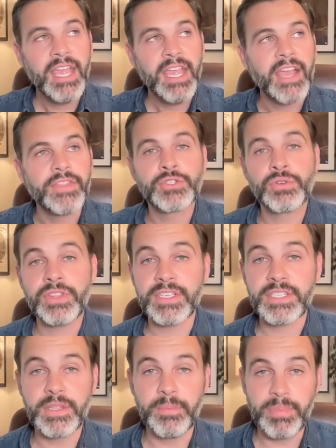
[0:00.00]
And the truth
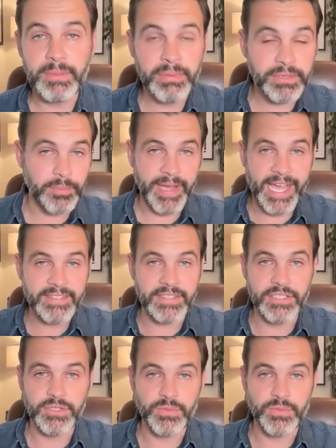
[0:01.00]
is, the biblical passage is